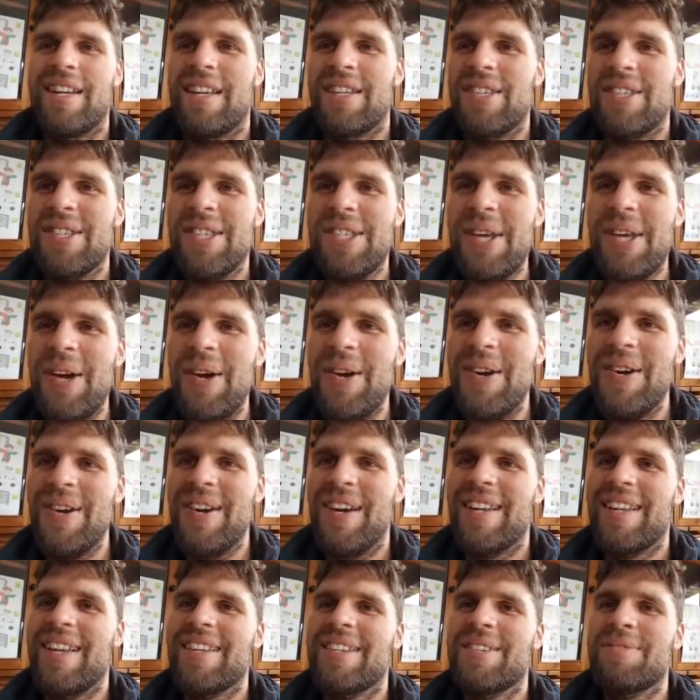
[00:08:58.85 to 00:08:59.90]
it's so
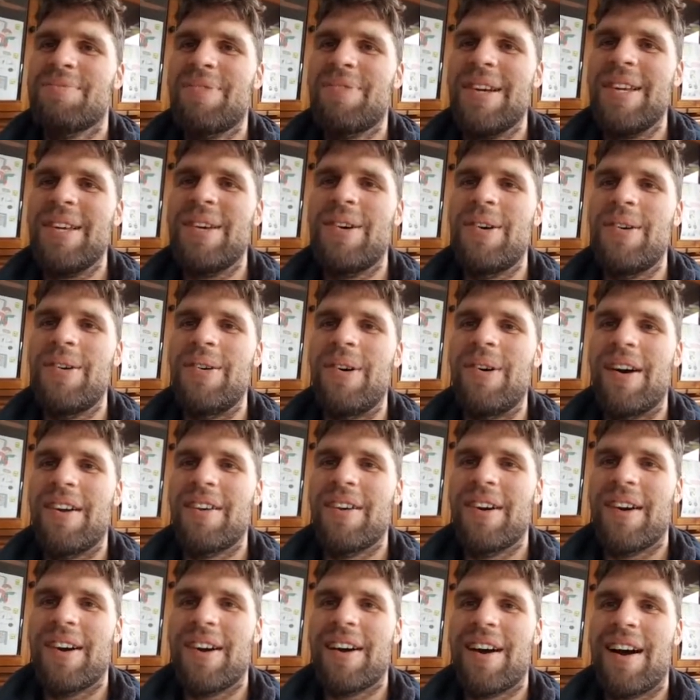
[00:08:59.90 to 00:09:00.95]
it's pretty cool. I,
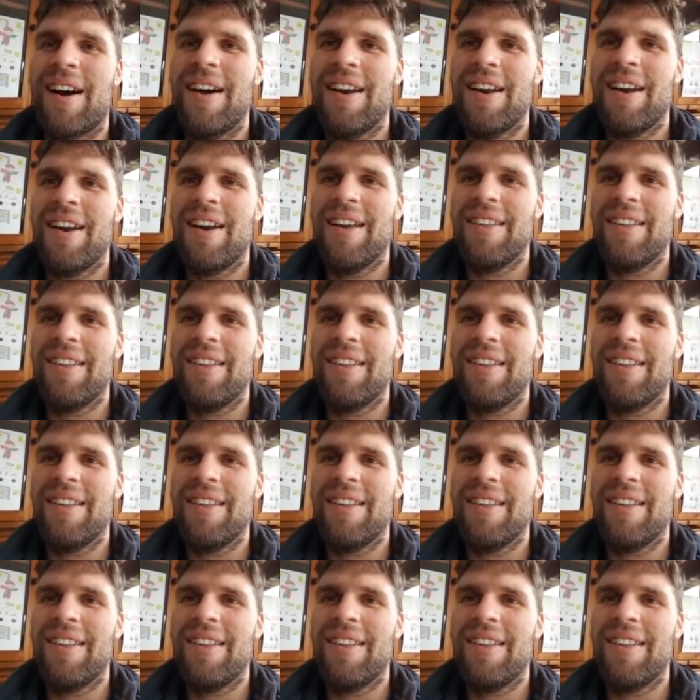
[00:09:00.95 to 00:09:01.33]
I kind